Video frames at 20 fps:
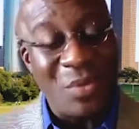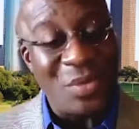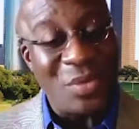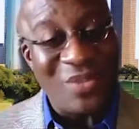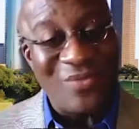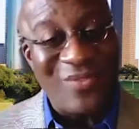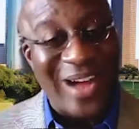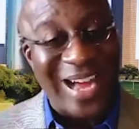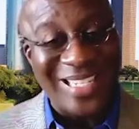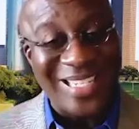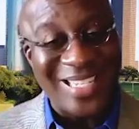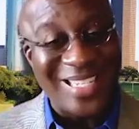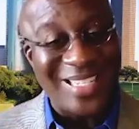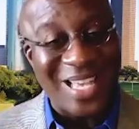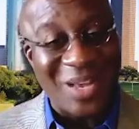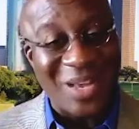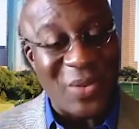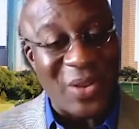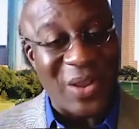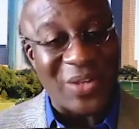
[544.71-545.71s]
devices that
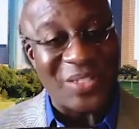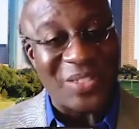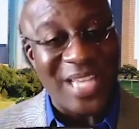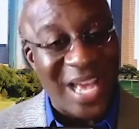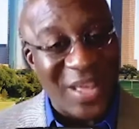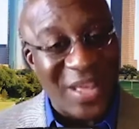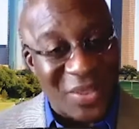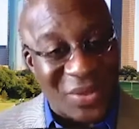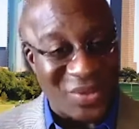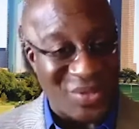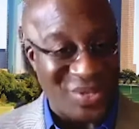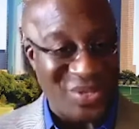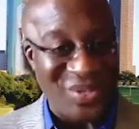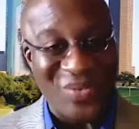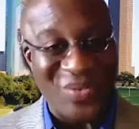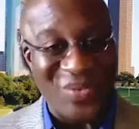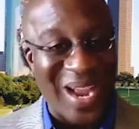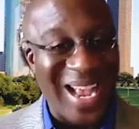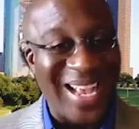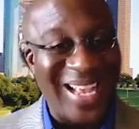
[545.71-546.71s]
we are tethered to,
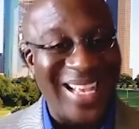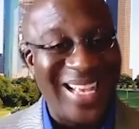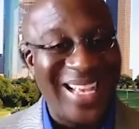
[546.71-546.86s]
right?